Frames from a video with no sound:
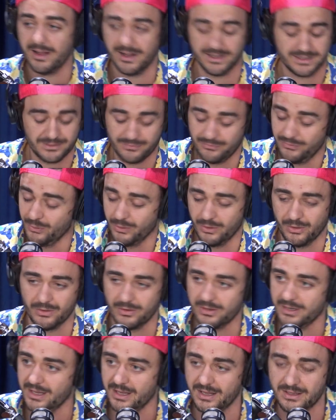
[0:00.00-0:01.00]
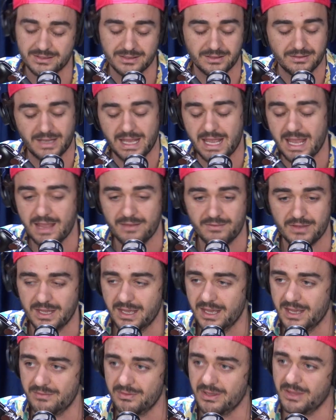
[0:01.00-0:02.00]
It's full on, it's a
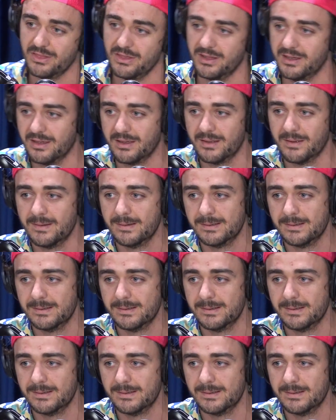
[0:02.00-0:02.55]
heavy, heavy thing.